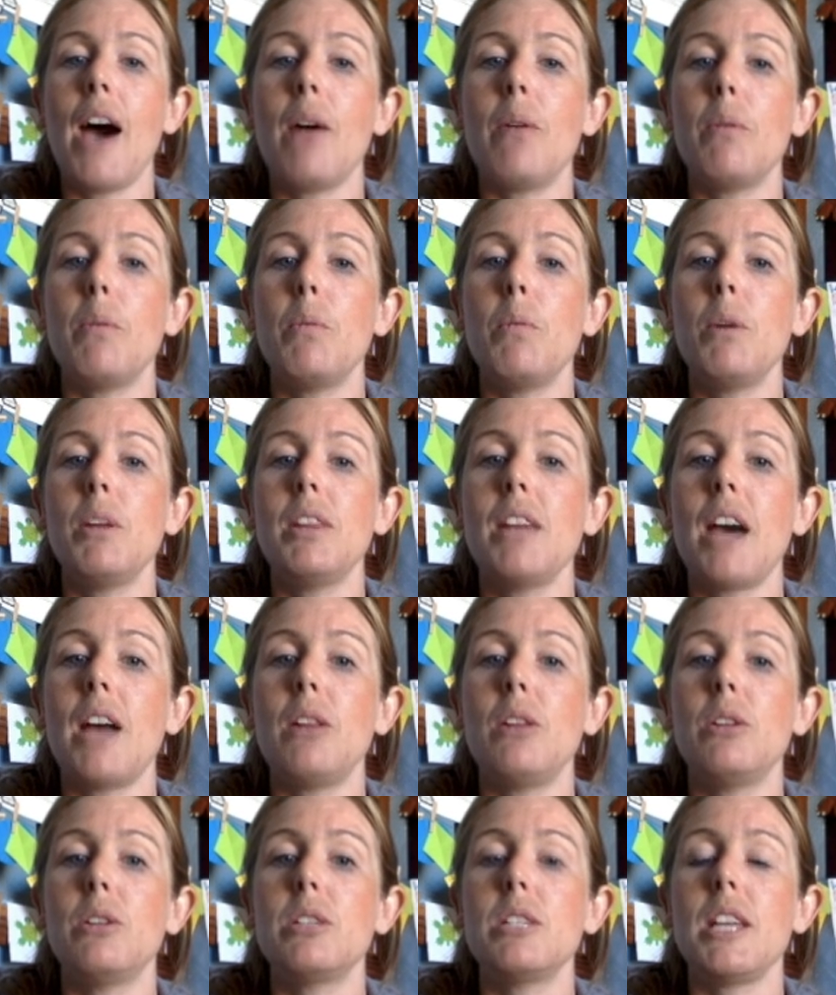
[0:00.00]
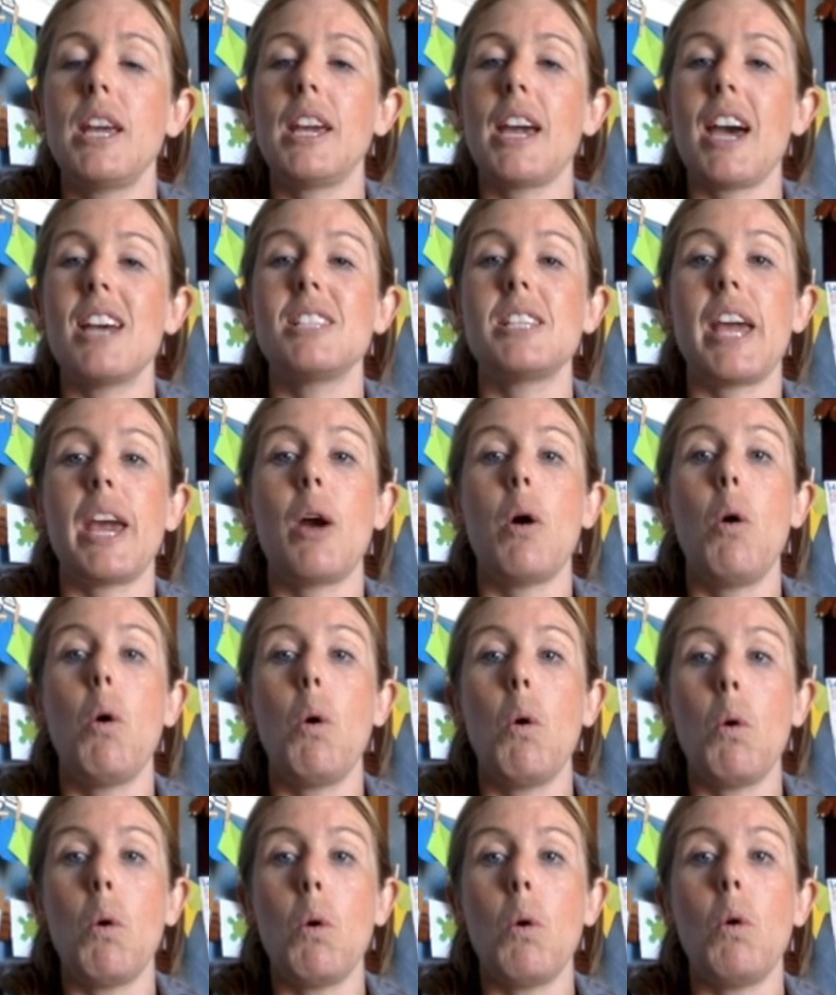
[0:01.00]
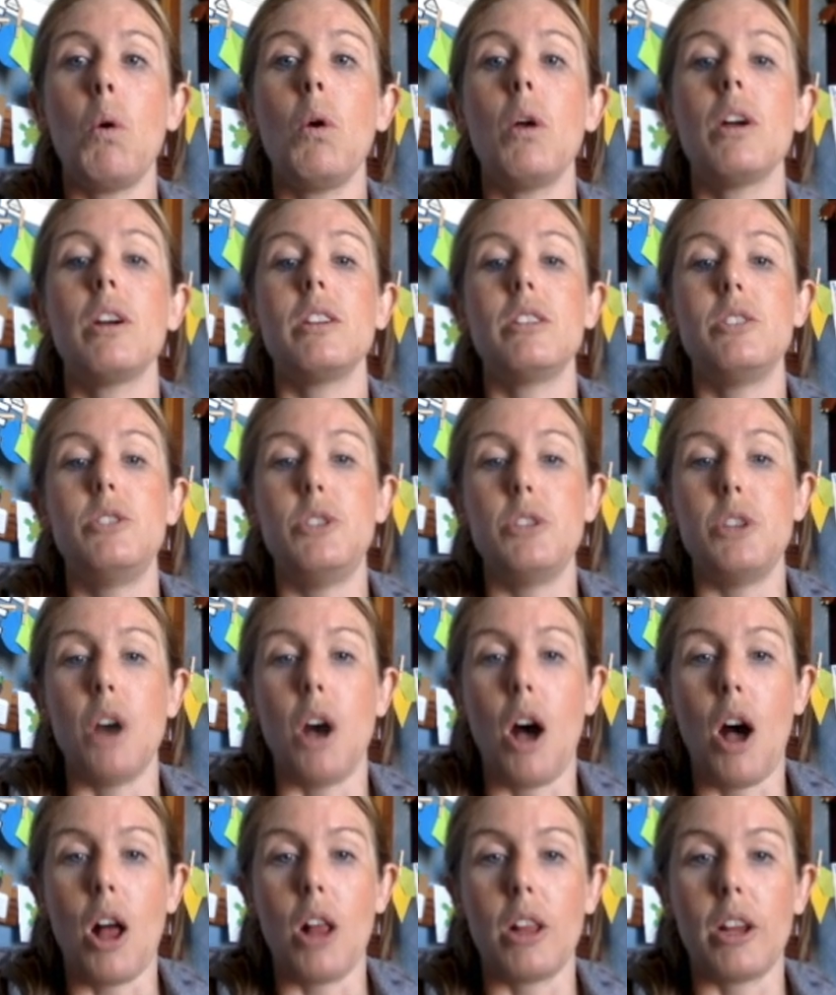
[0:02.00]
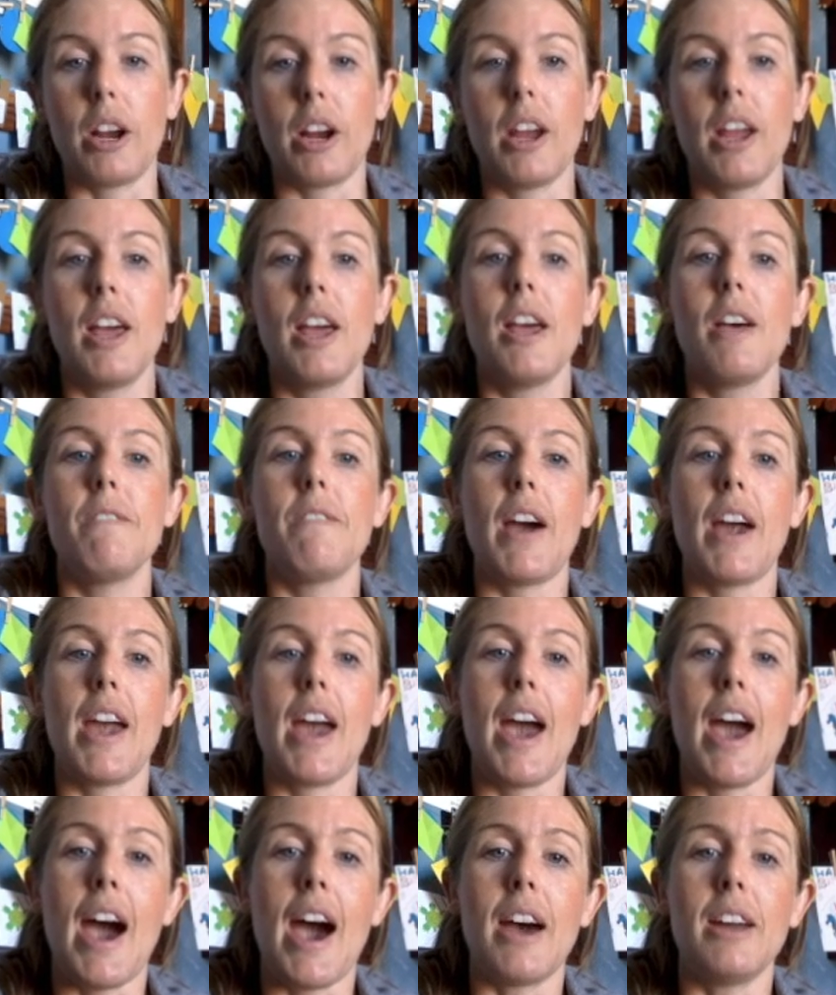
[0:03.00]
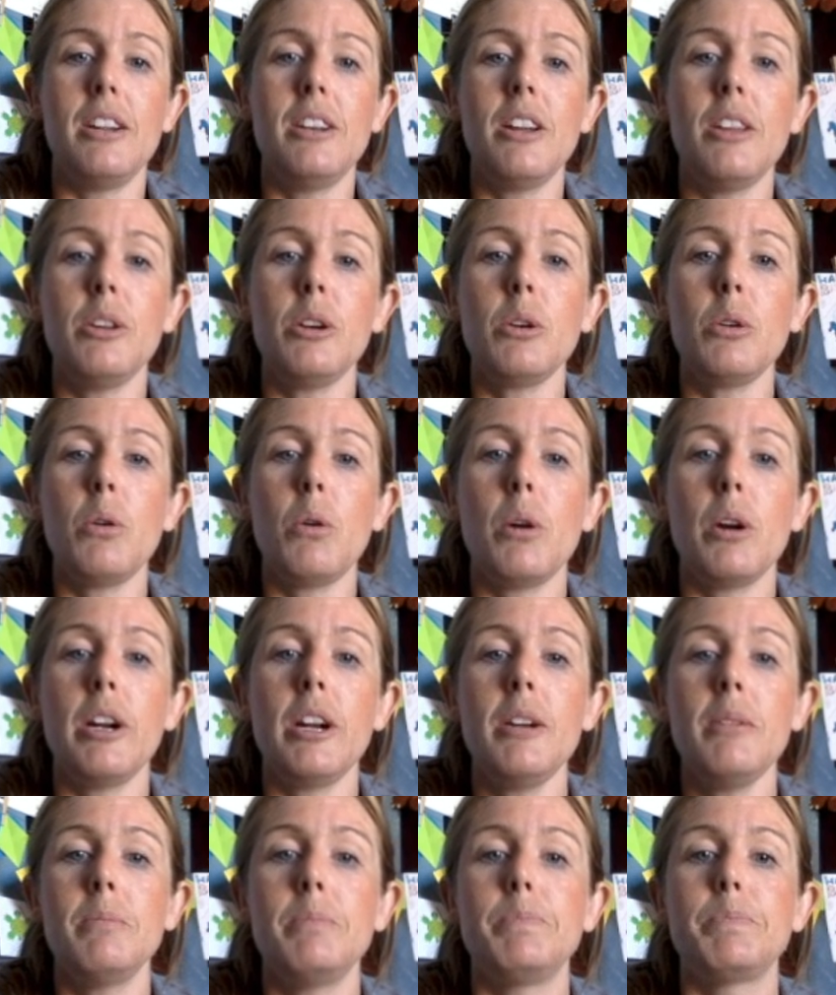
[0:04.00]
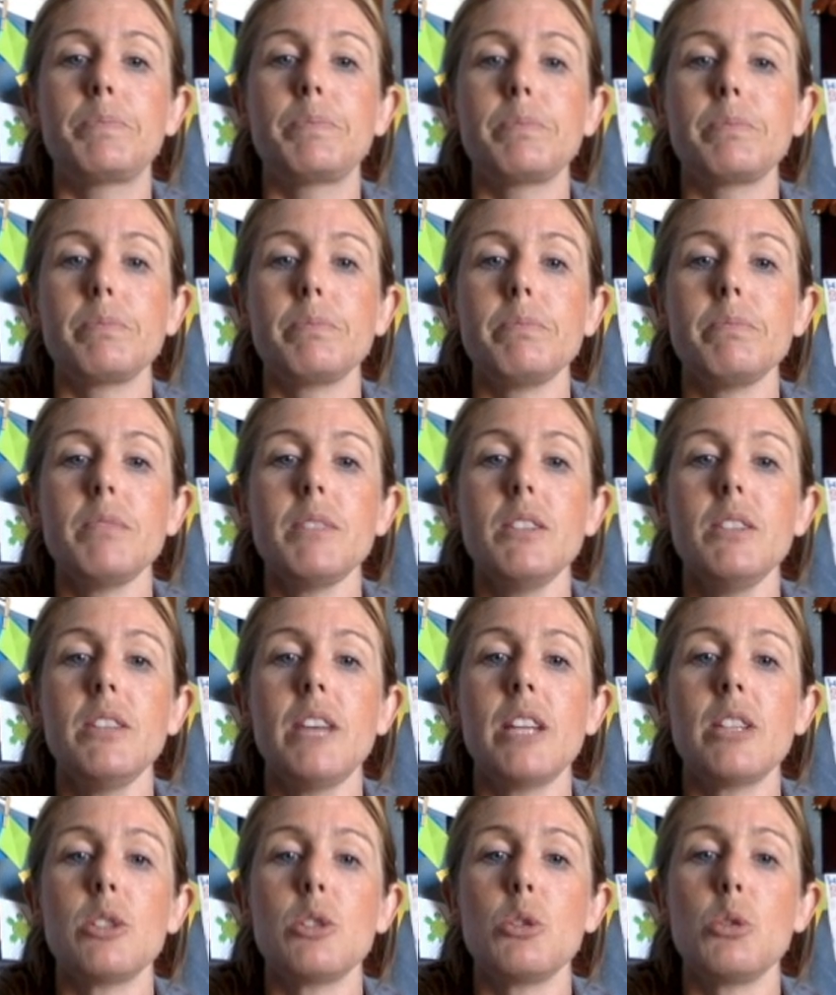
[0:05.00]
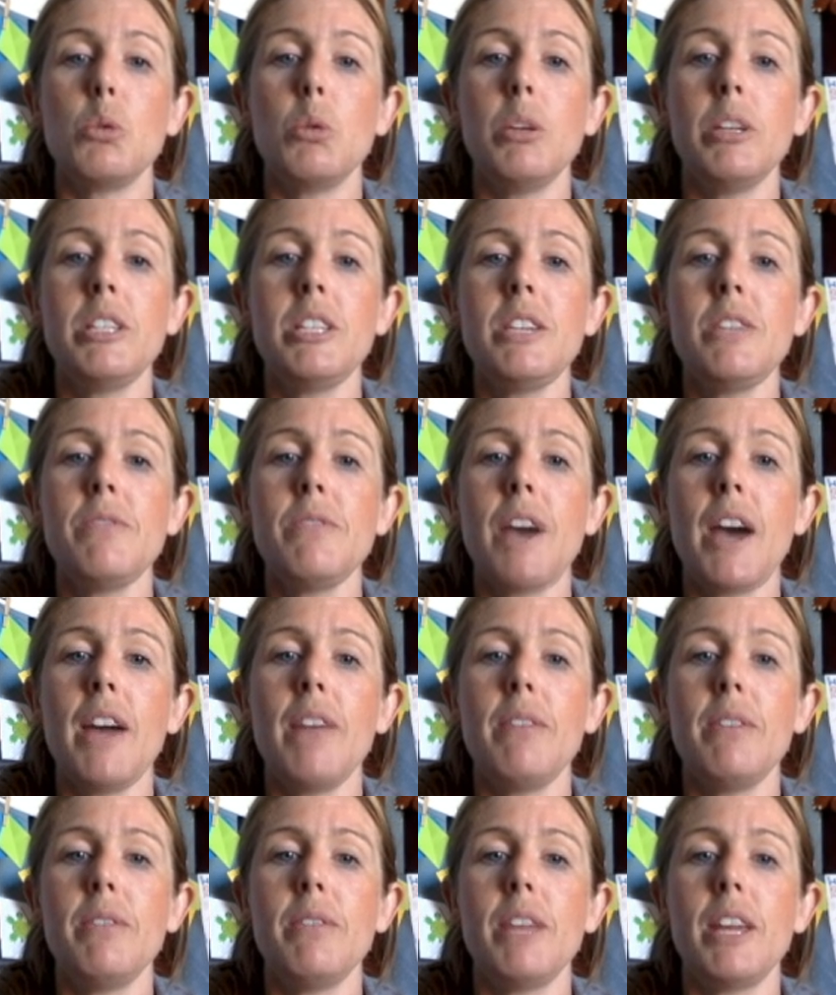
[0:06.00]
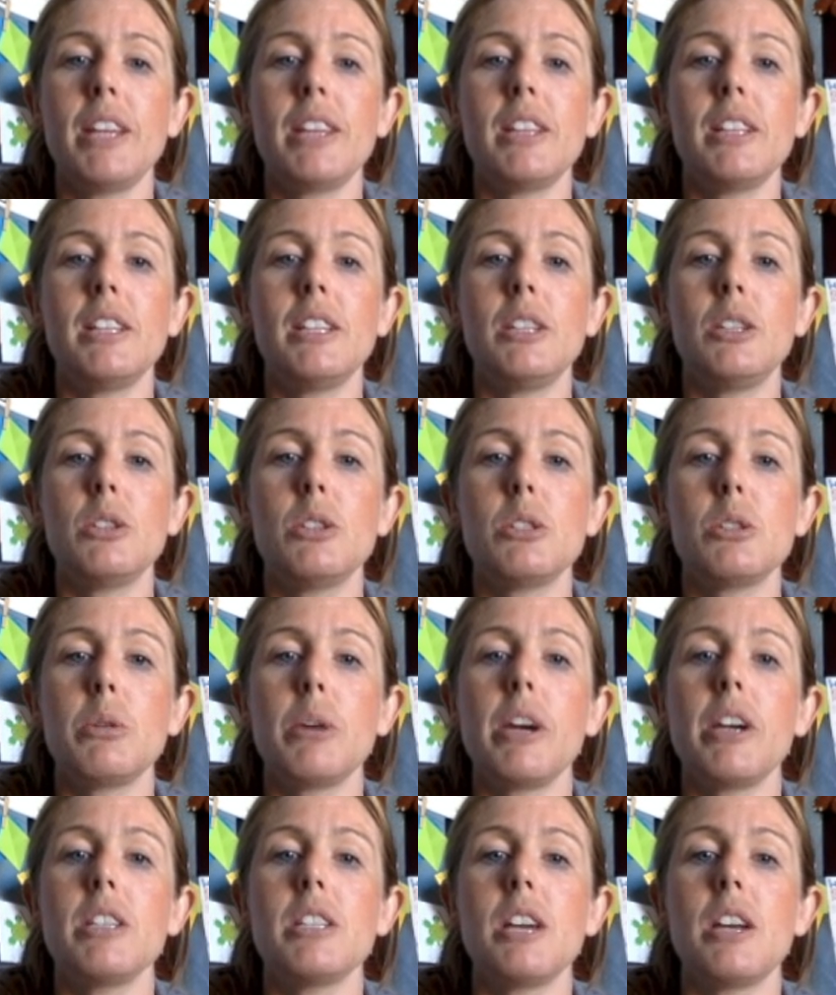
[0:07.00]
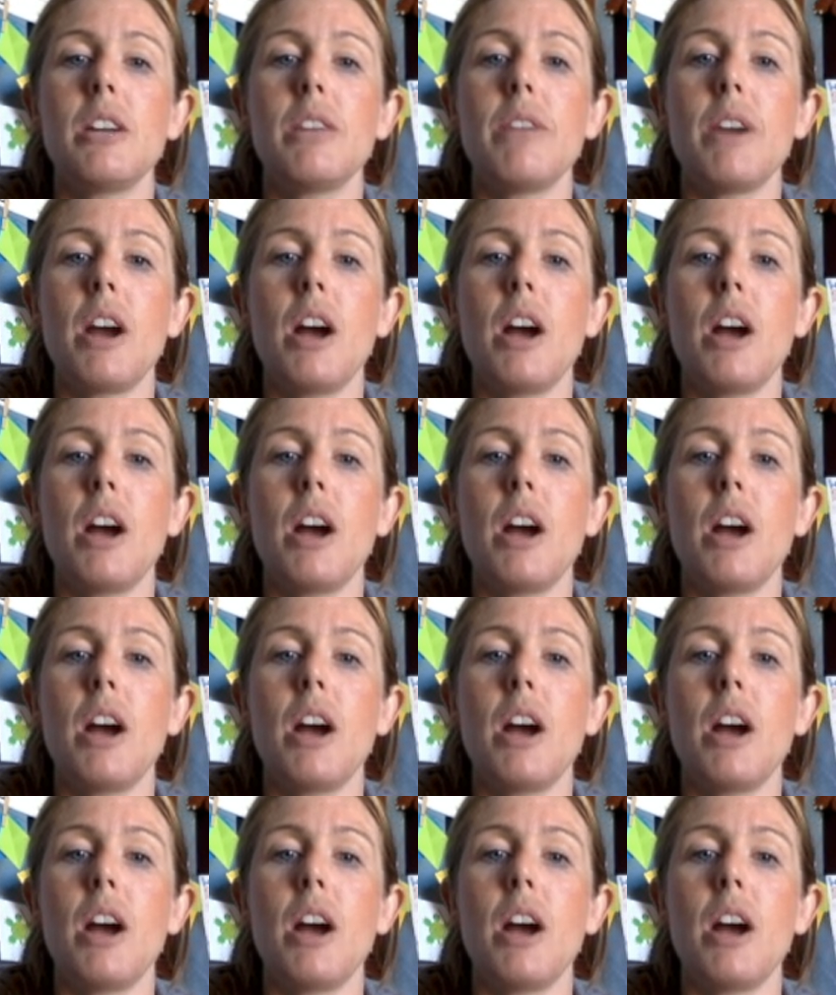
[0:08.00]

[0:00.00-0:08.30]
what that looks like as a whole dollar. If I add another quarter, that's 25 of like the little squares out of our